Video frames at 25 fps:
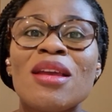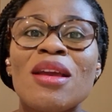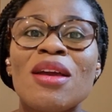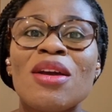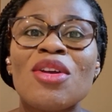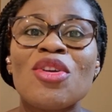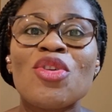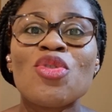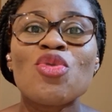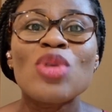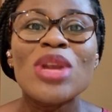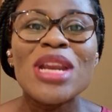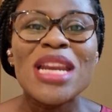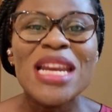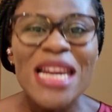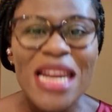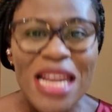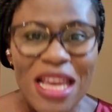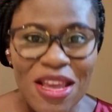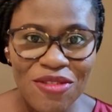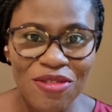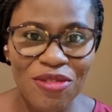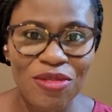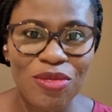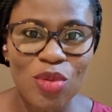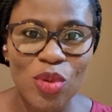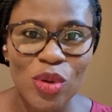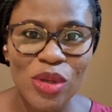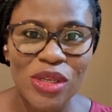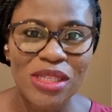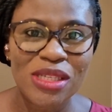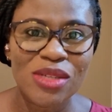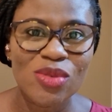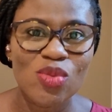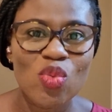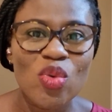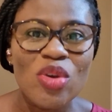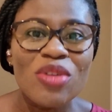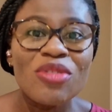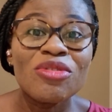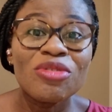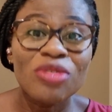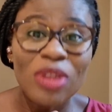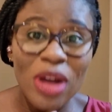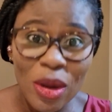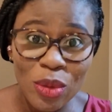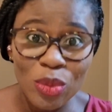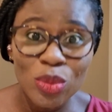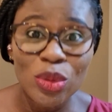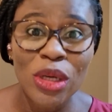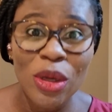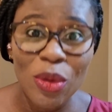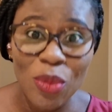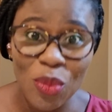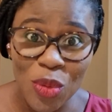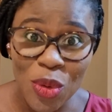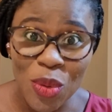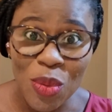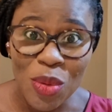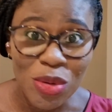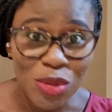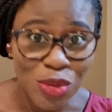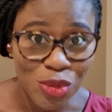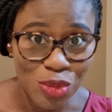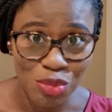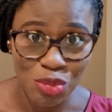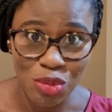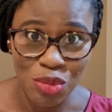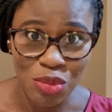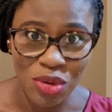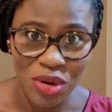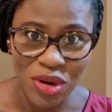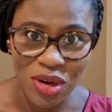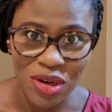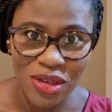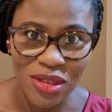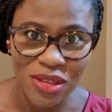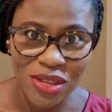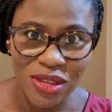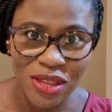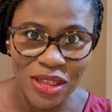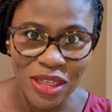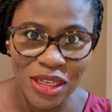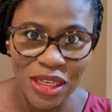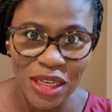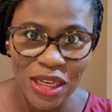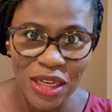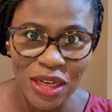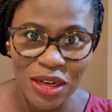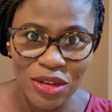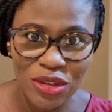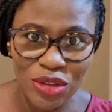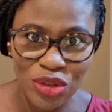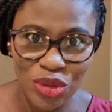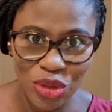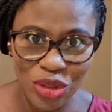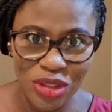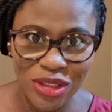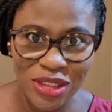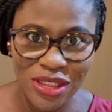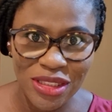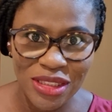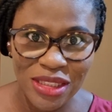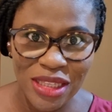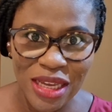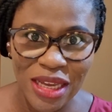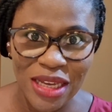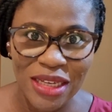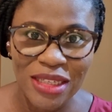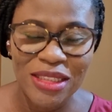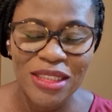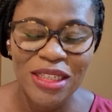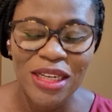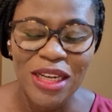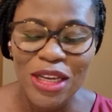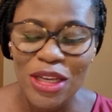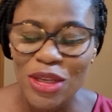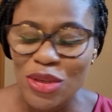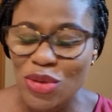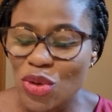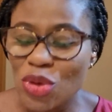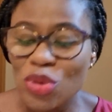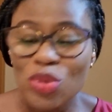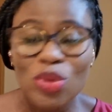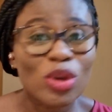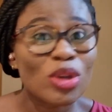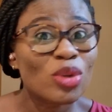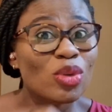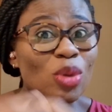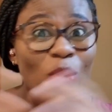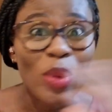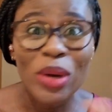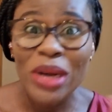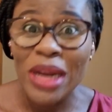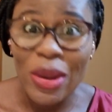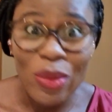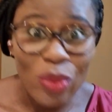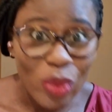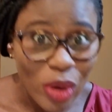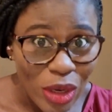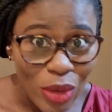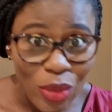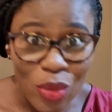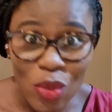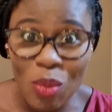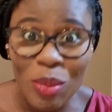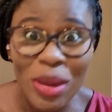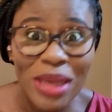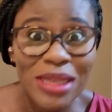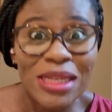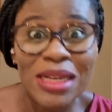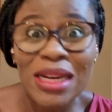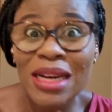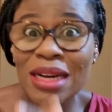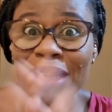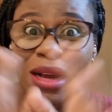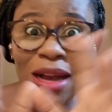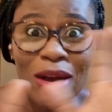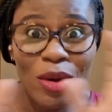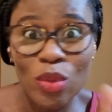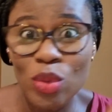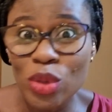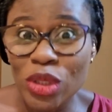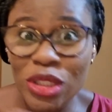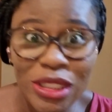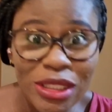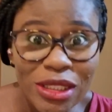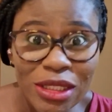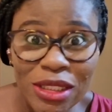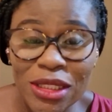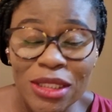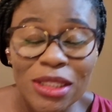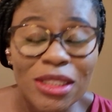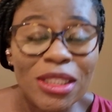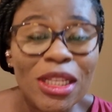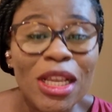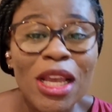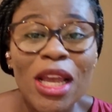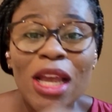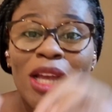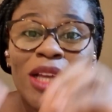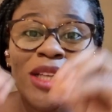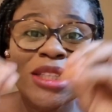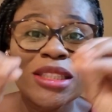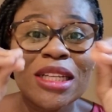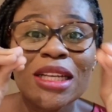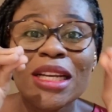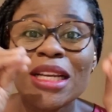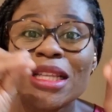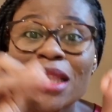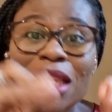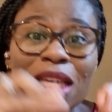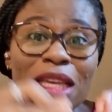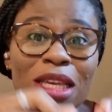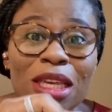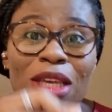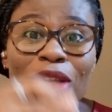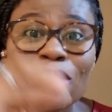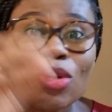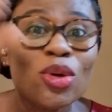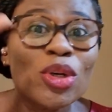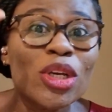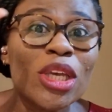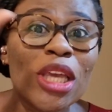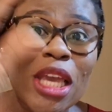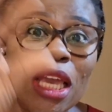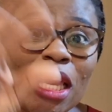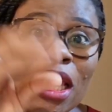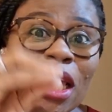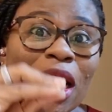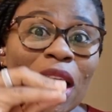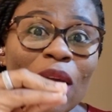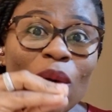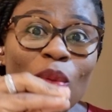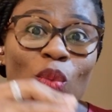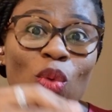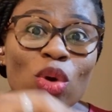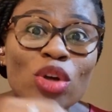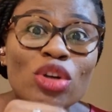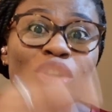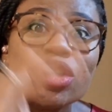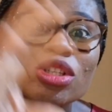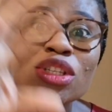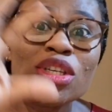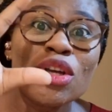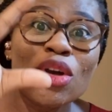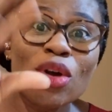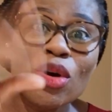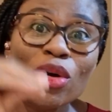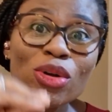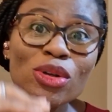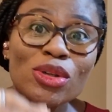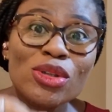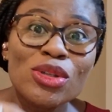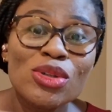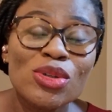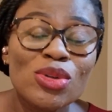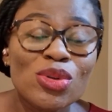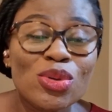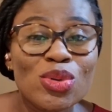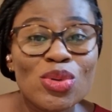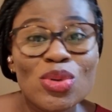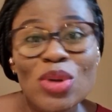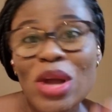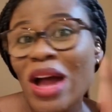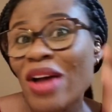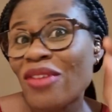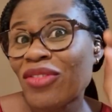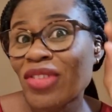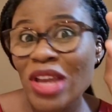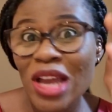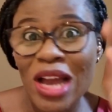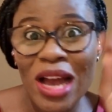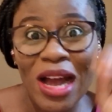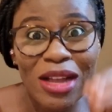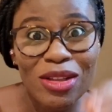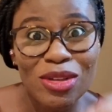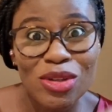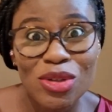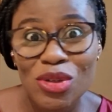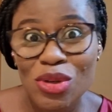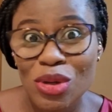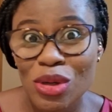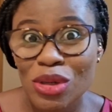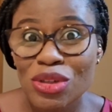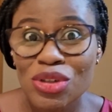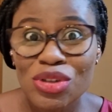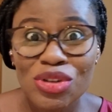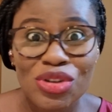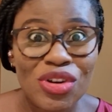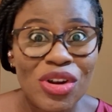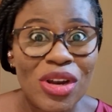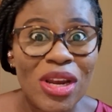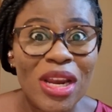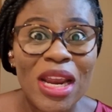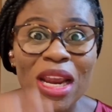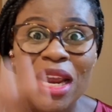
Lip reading: relief was, we found out what was wrong. You understand? So it was when I went home, I started calculating, started thinking, okay, what does it cost to have a heart surgery?